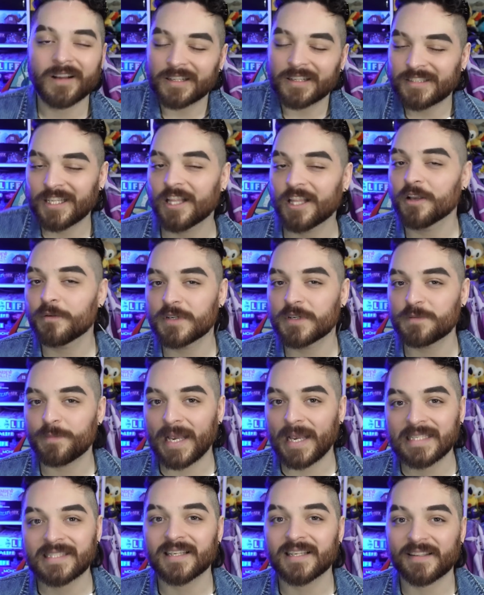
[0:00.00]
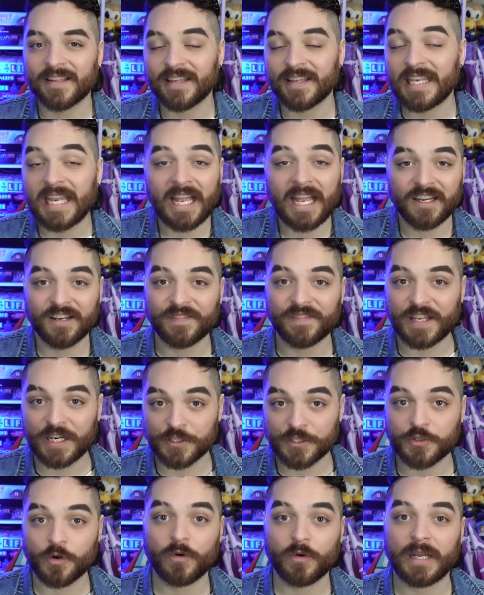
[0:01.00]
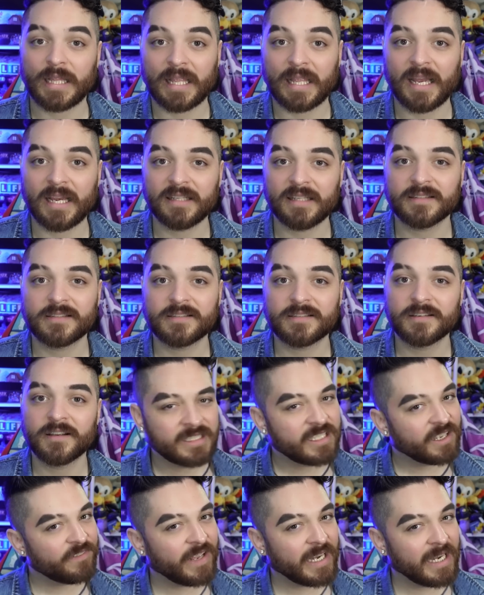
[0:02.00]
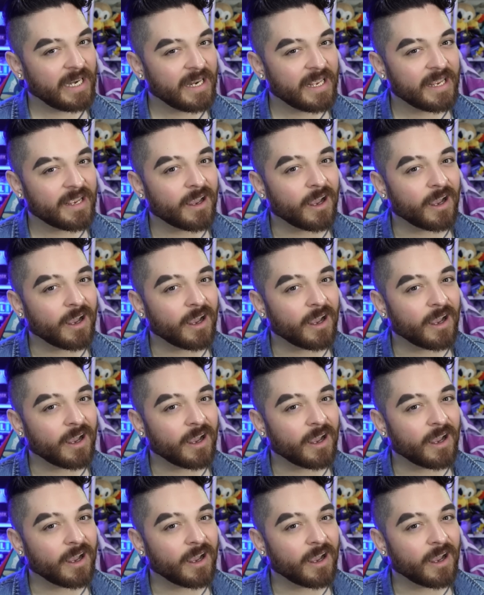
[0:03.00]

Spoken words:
until it was basically the end of their storylines. Divinity